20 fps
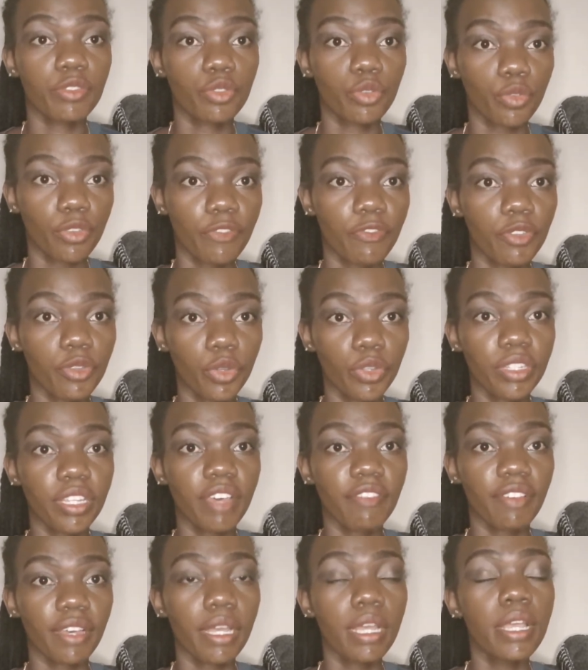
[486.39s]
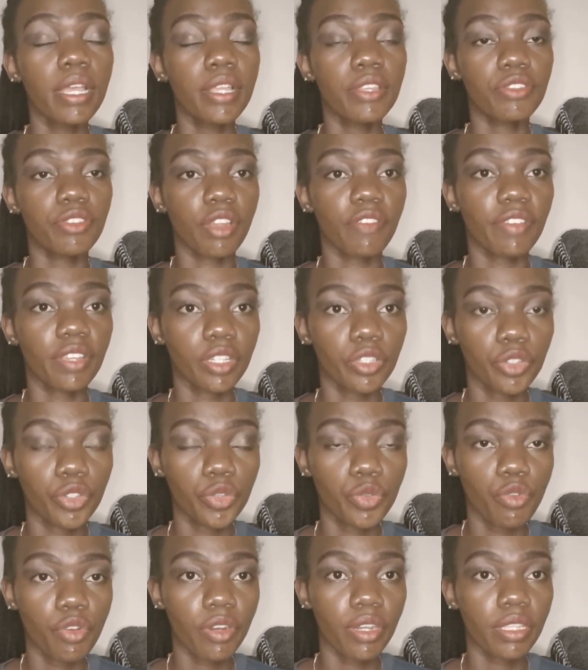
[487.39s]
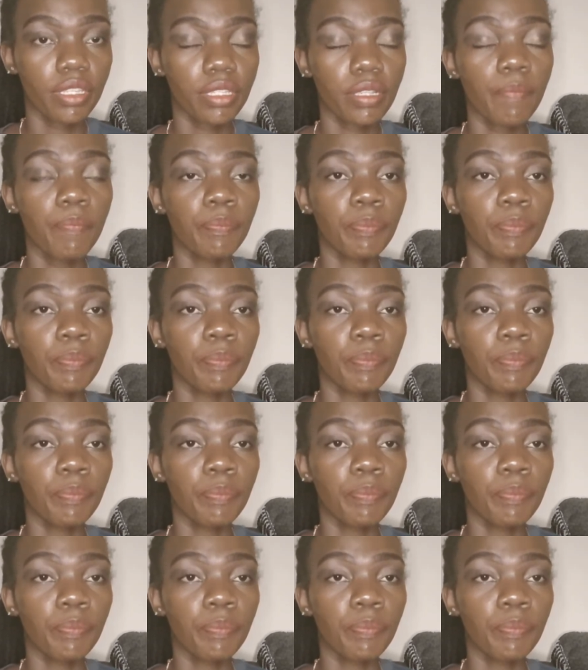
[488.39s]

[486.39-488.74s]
if you don't have a travel insurance.